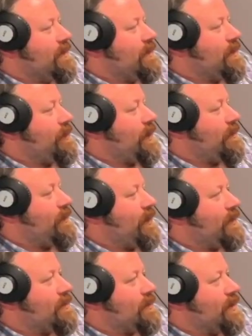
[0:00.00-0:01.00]
independent
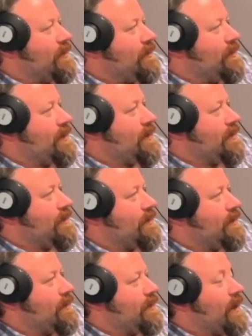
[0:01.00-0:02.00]
bands to go in and
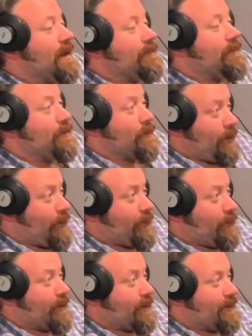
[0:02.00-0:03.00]
not have to do all the
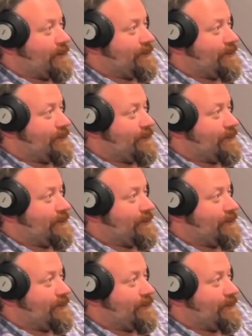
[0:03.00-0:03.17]
work.